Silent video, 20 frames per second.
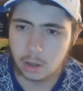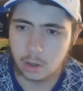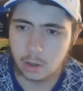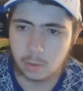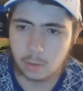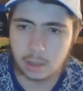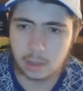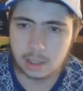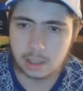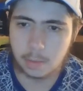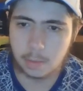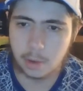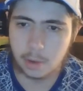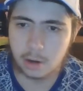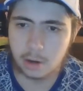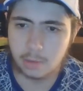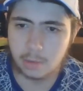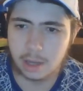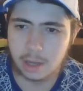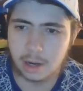Where's a
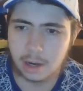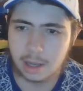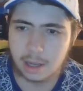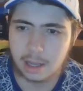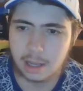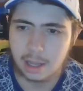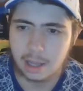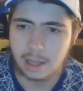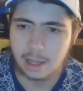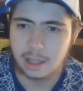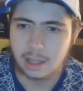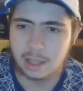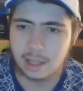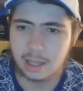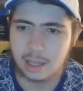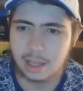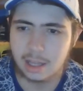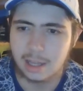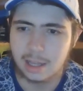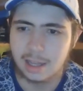bottom that I
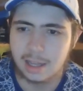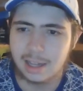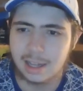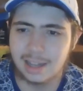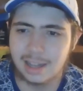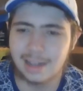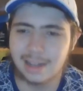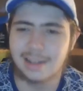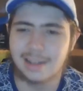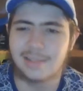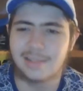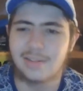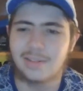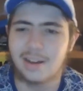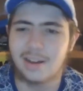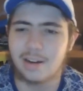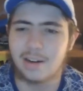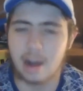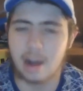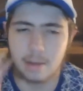
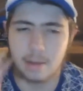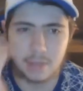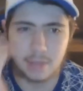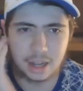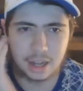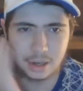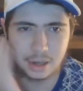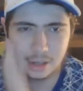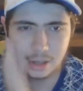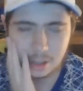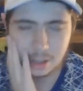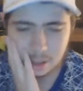far out, man?